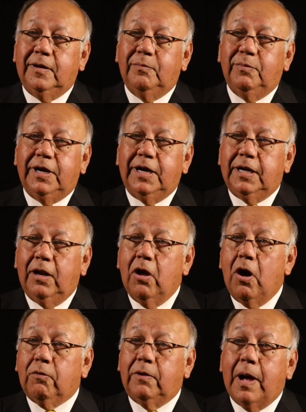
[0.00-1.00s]
But in the
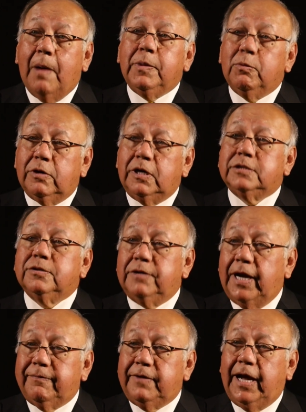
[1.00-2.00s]
long run, I'm the one that's going
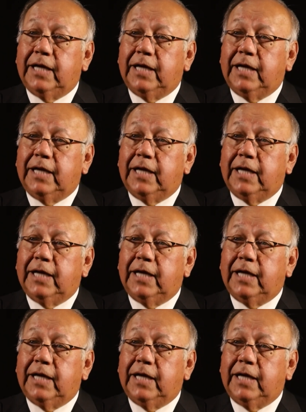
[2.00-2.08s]
to have to